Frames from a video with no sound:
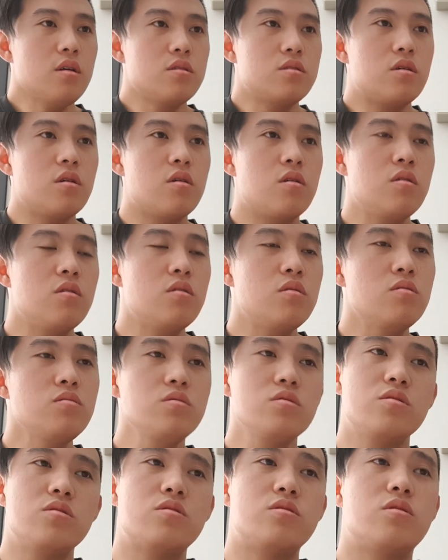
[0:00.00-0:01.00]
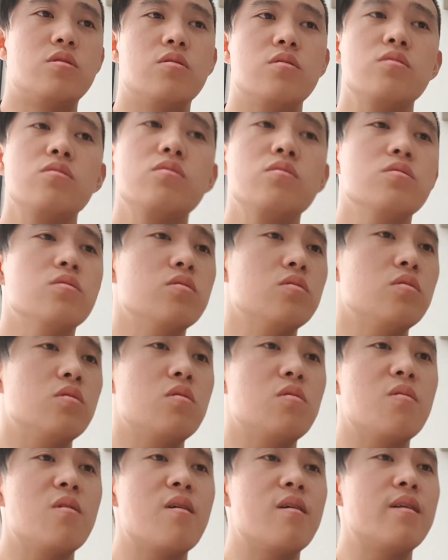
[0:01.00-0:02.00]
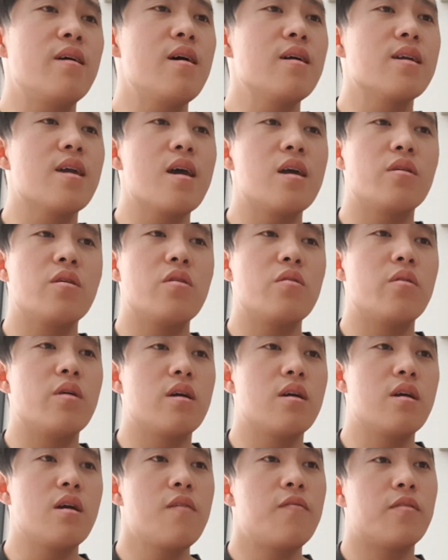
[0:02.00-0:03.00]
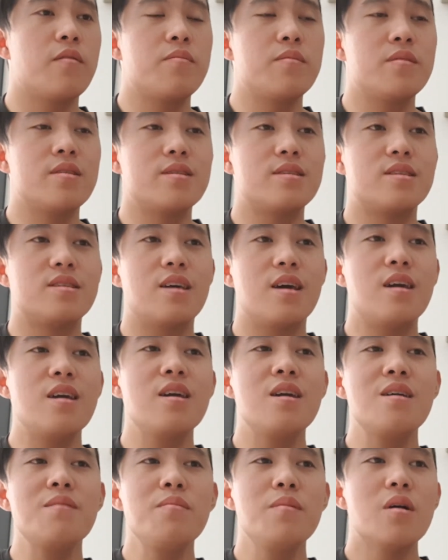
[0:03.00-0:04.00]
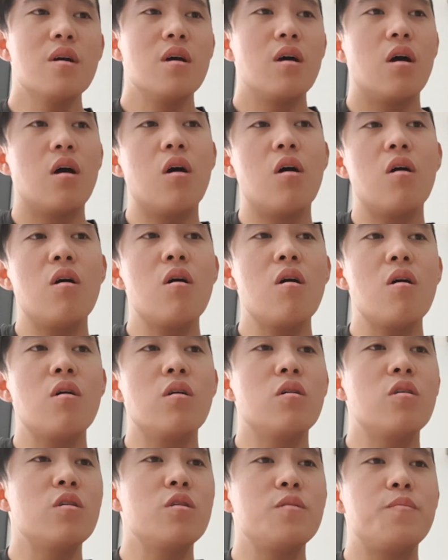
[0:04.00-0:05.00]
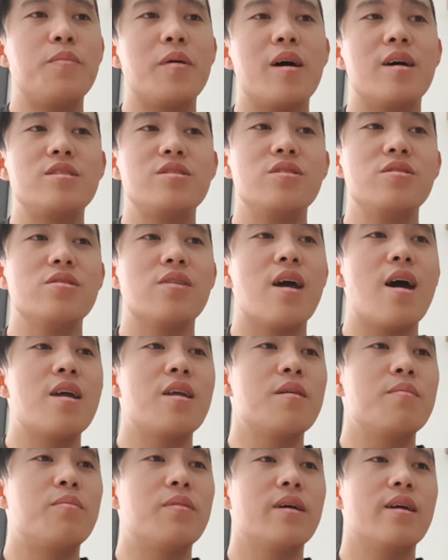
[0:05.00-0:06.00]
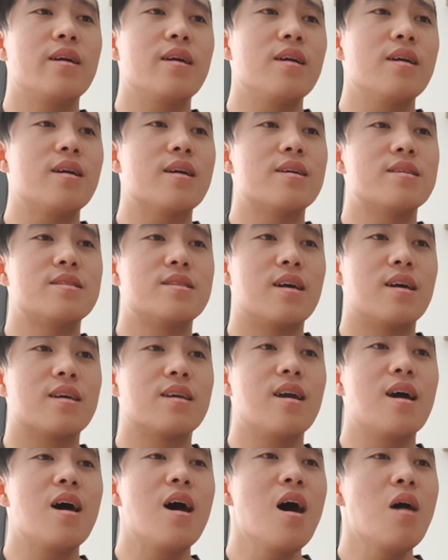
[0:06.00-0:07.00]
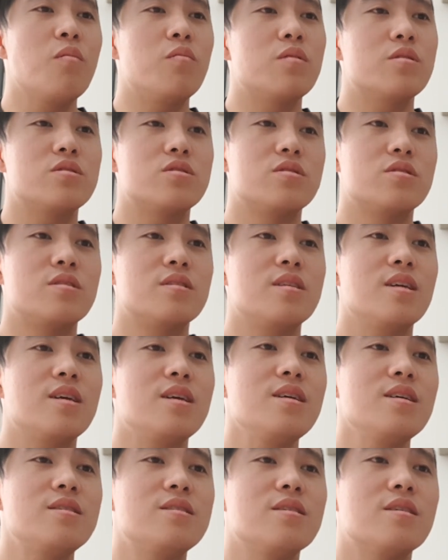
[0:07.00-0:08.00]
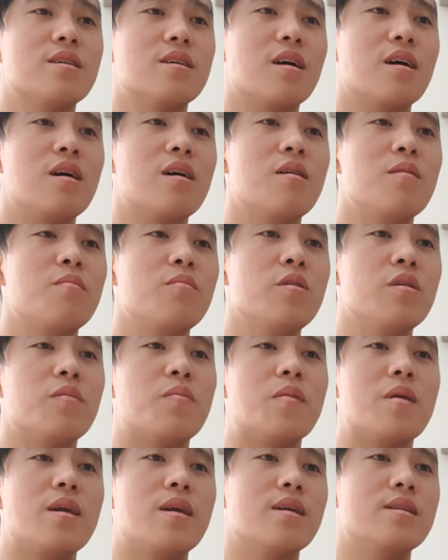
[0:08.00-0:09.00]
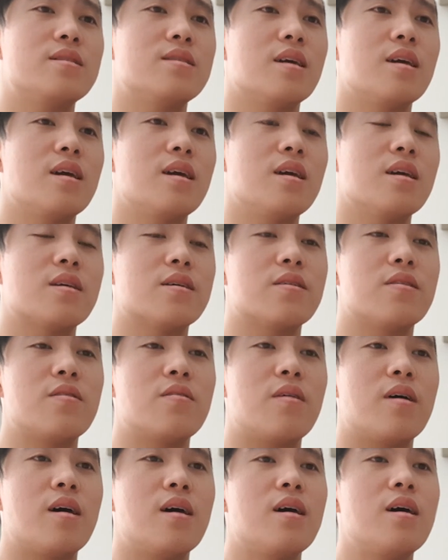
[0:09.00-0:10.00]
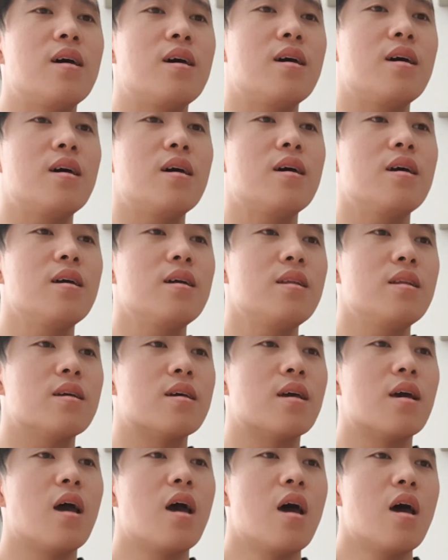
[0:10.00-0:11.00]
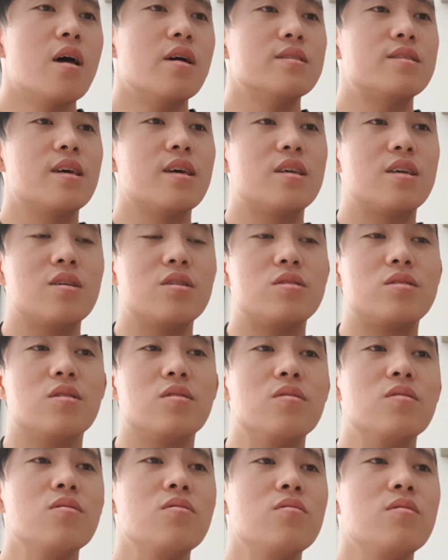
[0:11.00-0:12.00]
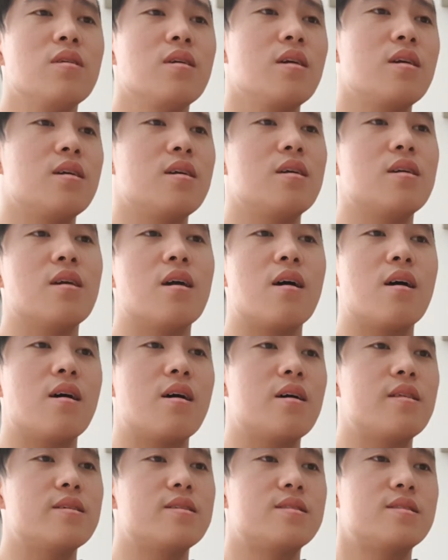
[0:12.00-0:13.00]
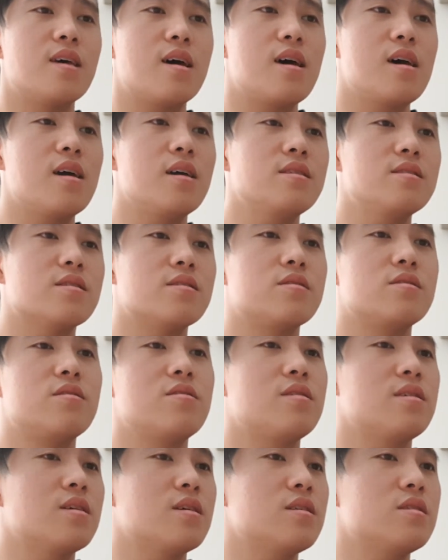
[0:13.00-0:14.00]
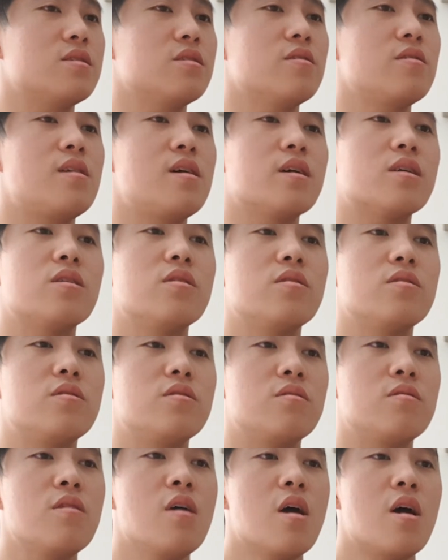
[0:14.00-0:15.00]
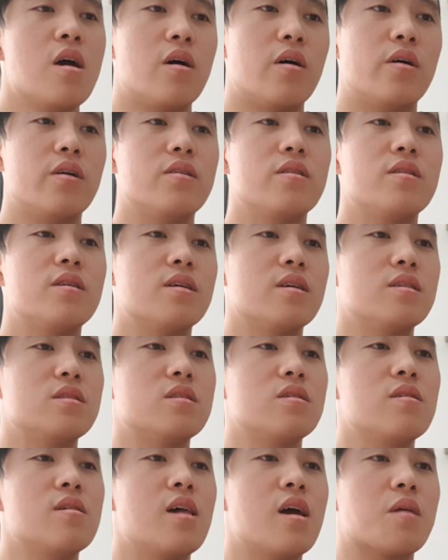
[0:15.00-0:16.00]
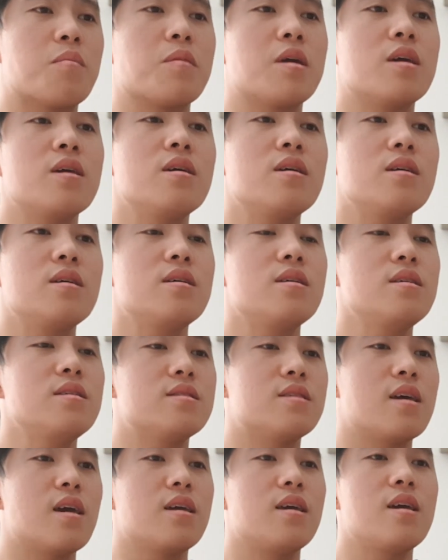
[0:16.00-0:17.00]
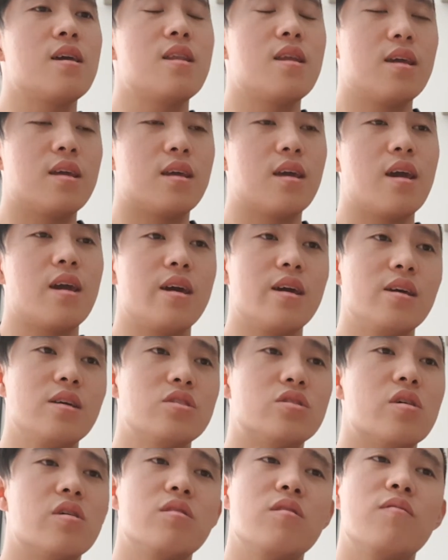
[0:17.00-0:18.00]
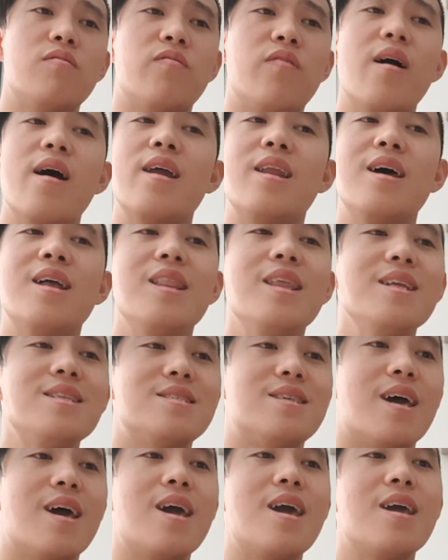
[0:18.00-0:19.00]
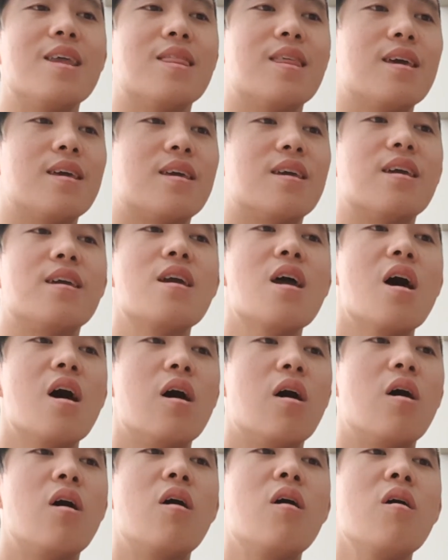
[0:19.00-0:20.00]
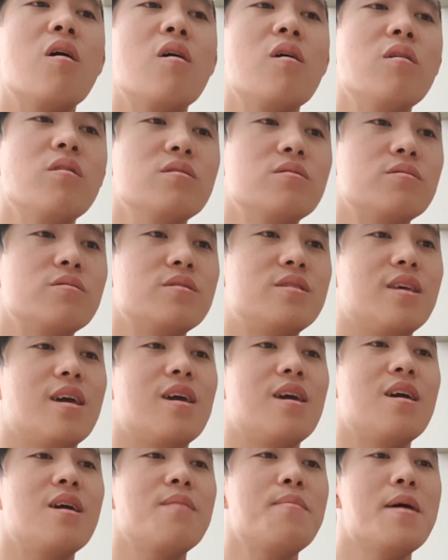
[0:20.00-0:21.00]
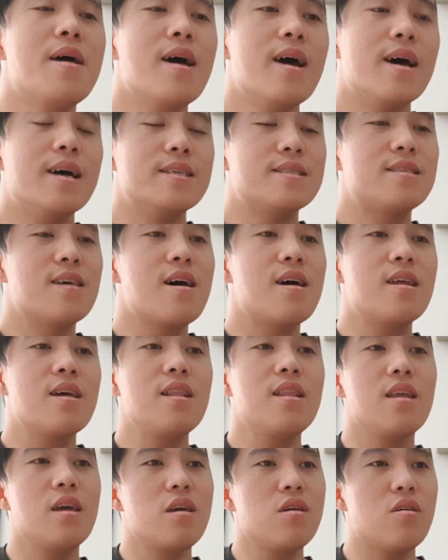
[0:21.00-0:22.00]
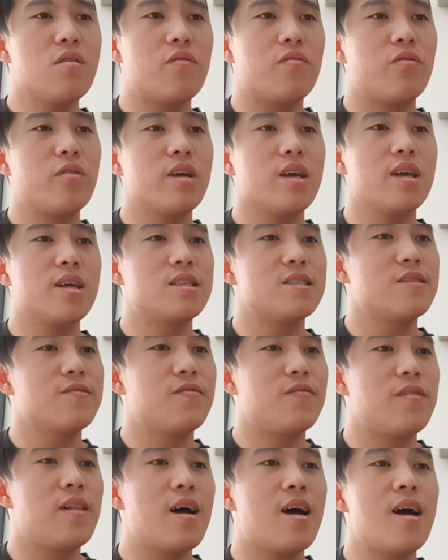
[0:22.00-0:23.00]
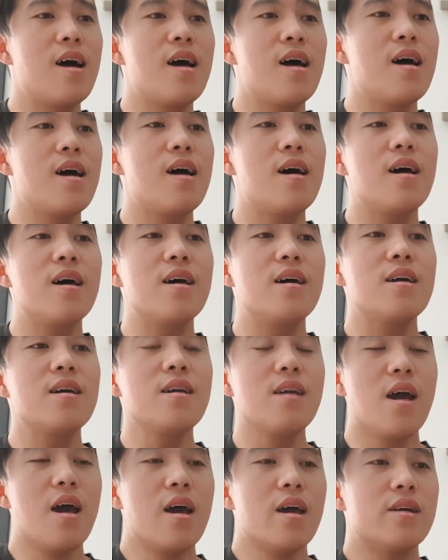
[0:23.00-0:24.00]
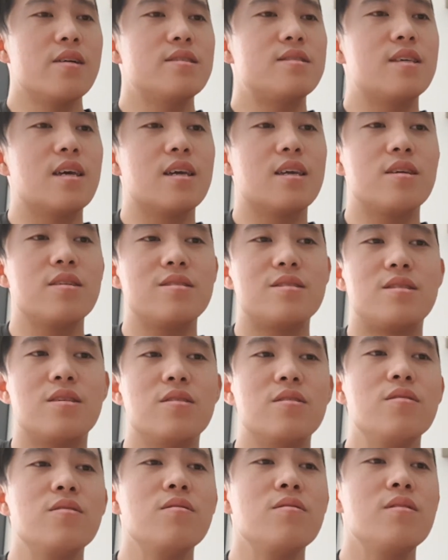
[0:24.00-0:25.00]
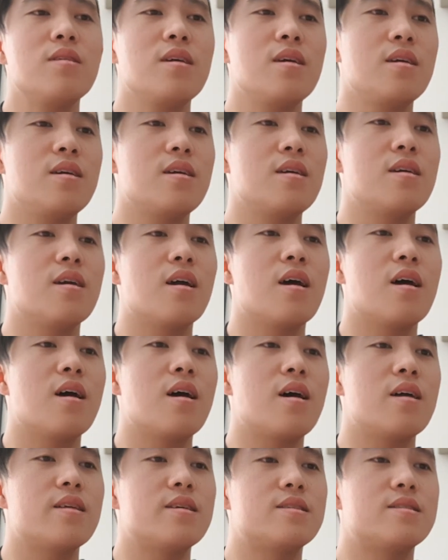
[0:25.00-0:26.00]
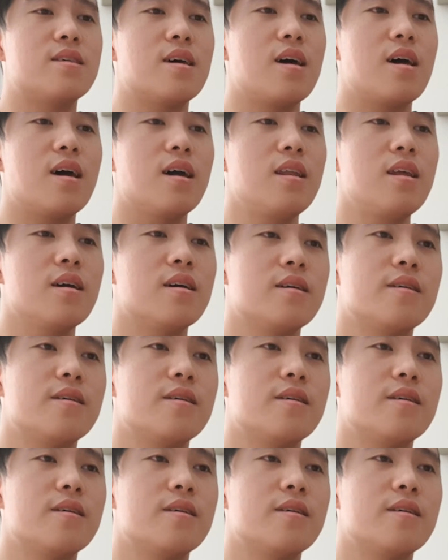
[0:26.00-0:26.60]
Don't you wanna get away from the same old part you gotta play? Cause I got what you need to come with me and take a ride. Take you to the other side so you can do like you do, or you can do like me. You stay in the cage or you finally take the key. Oh dear, suddenly you're free to fly. We'll take you to the other side.